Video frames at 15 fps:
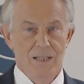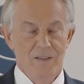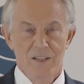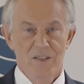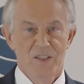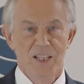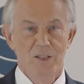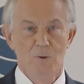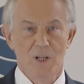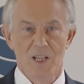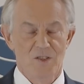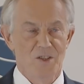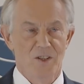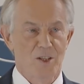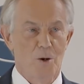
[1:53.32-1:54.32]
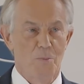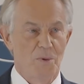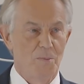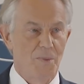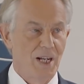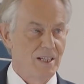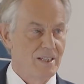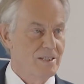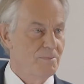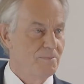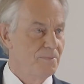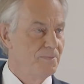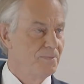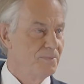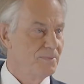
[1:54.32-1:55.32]
This deal isn't a compromise,
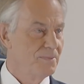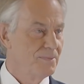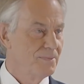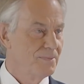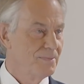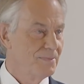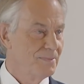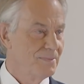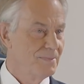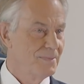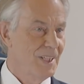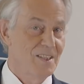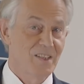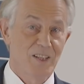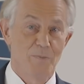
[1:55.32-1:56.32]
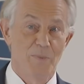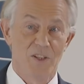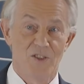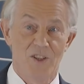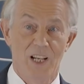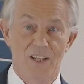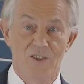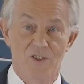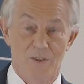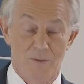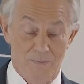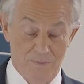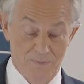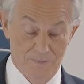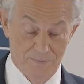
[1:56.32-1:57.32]
it's a capitulation.
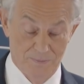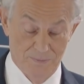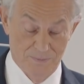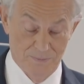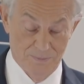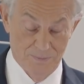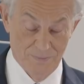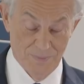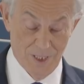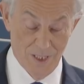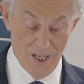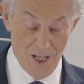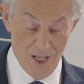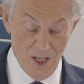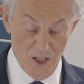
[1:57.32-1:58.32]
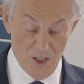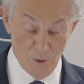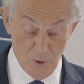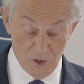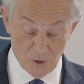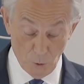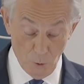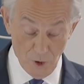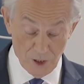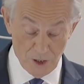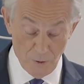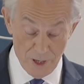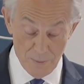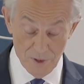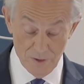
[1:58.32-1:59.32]
The withdrawal
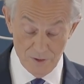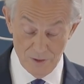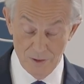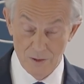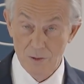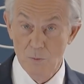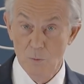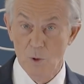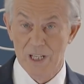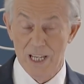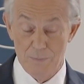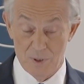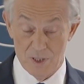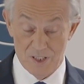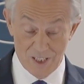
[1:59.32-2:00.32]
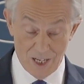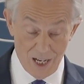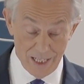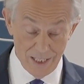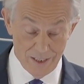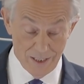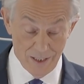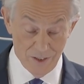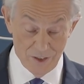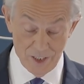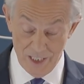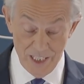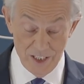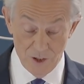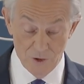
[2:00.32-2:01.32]
agreement will keep us tied to
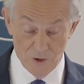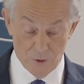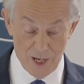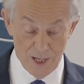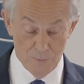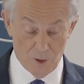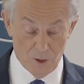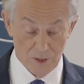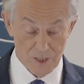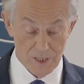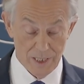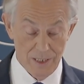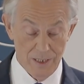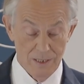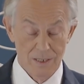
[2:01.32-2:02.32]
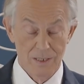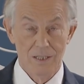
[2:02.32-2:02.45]
EU trade policy